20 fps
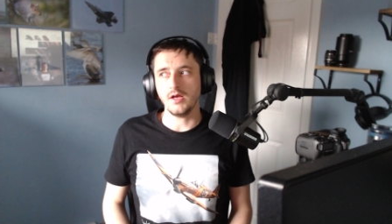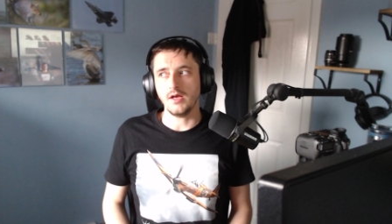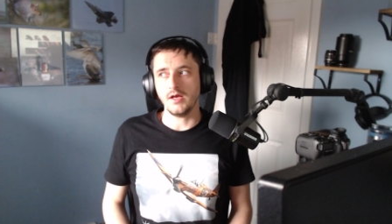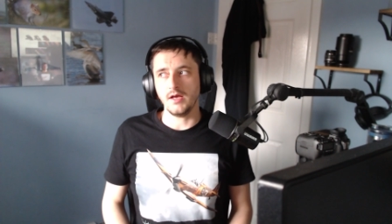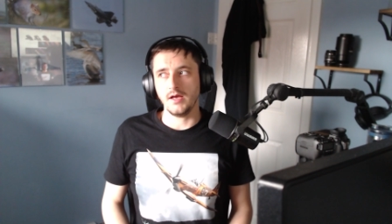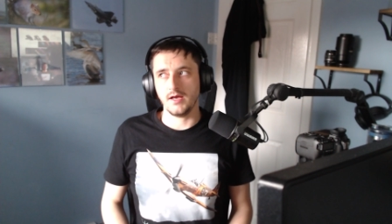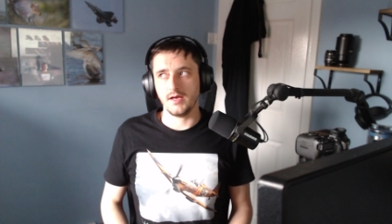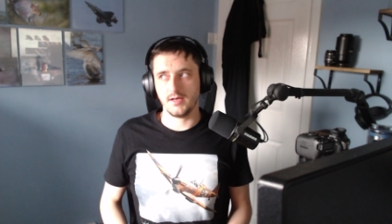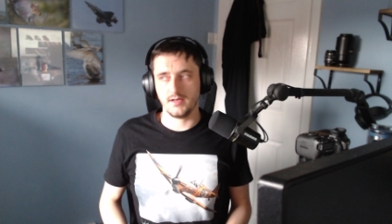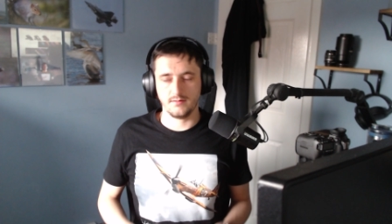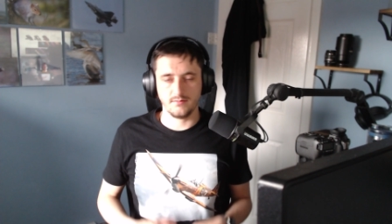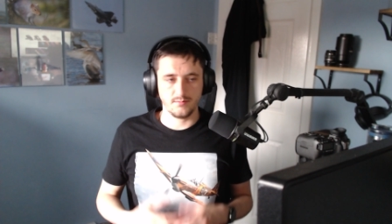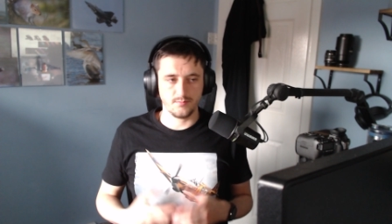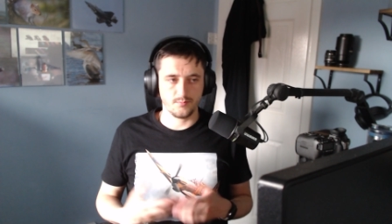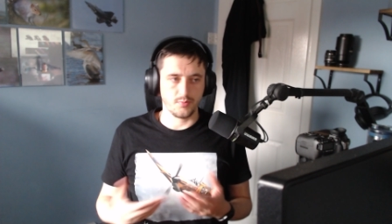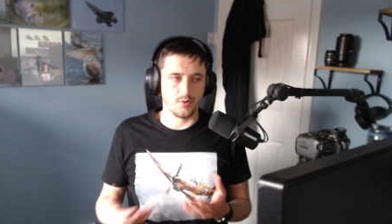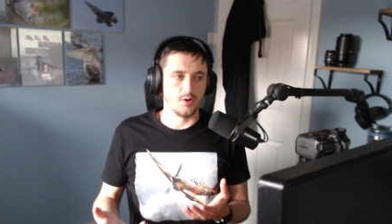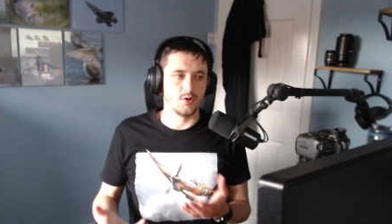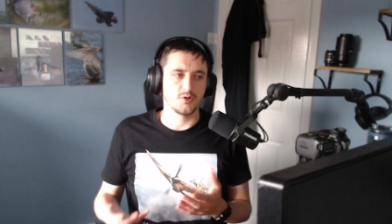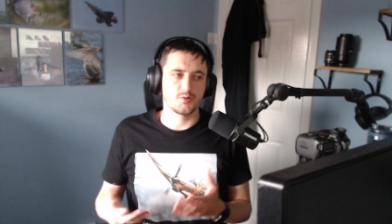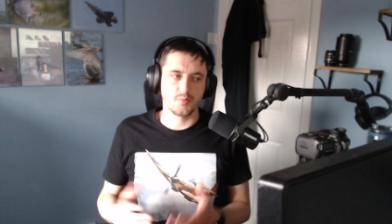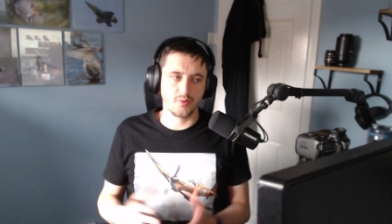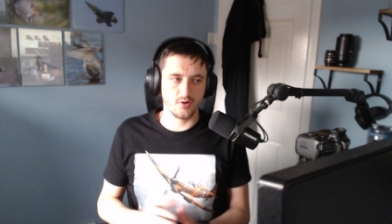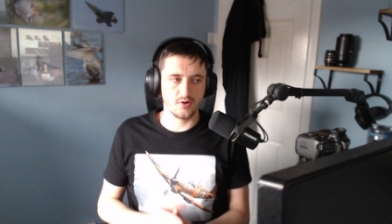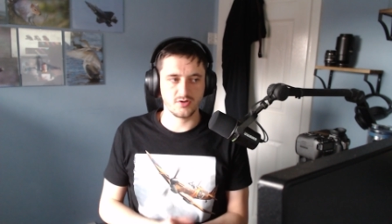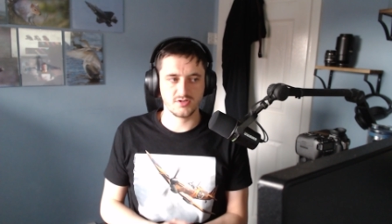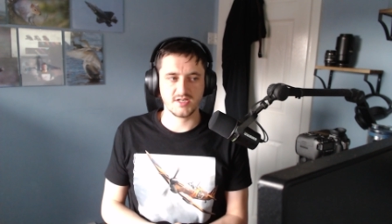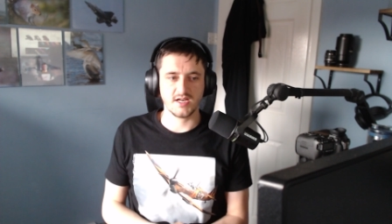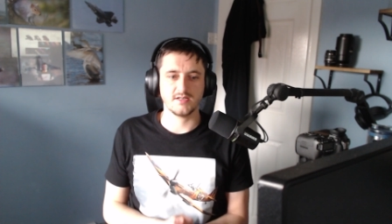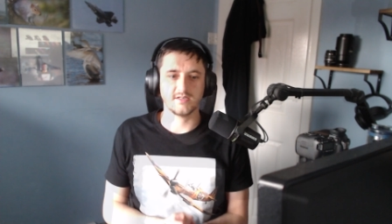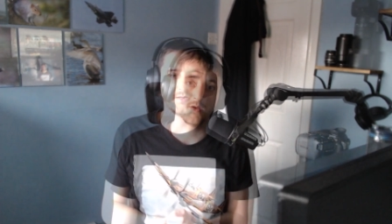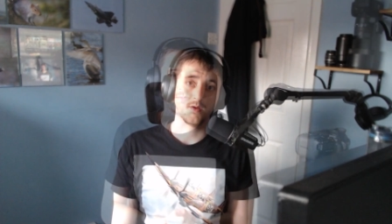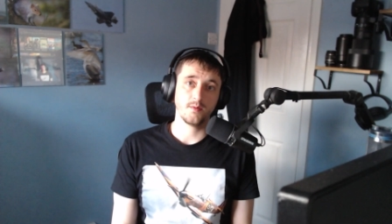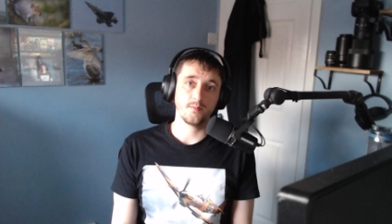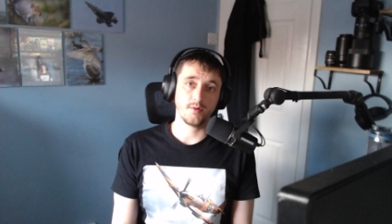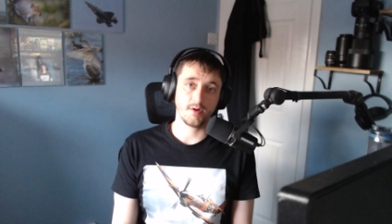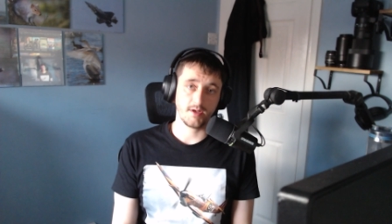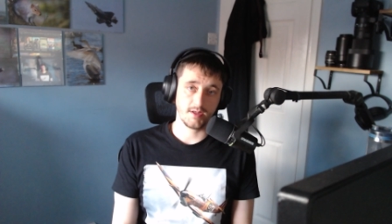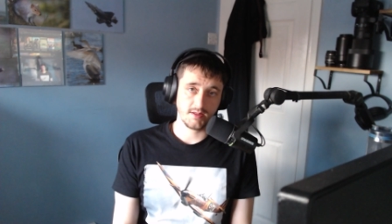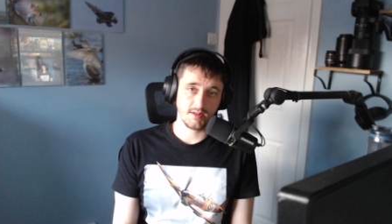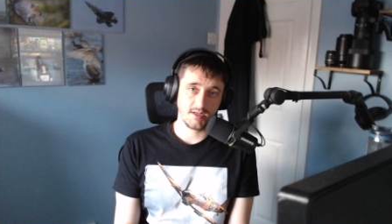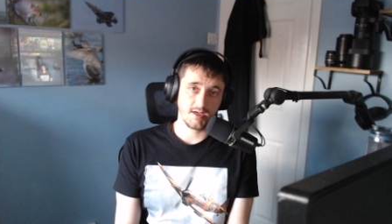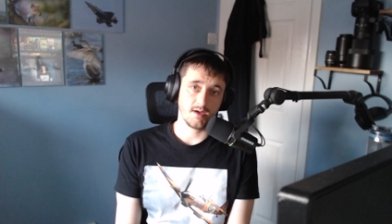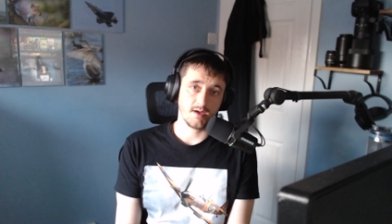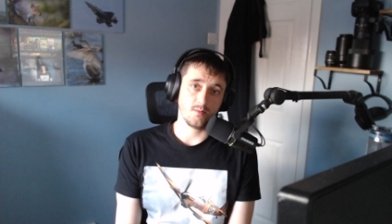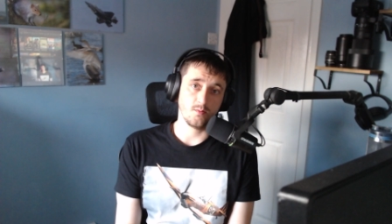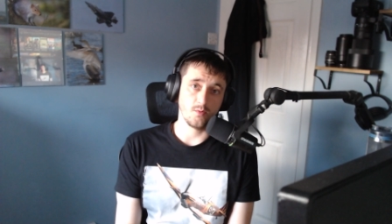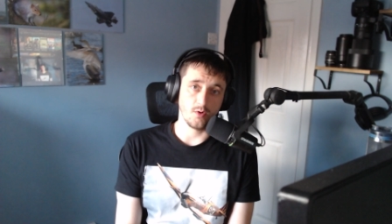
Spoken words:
in post-processing. But in the end,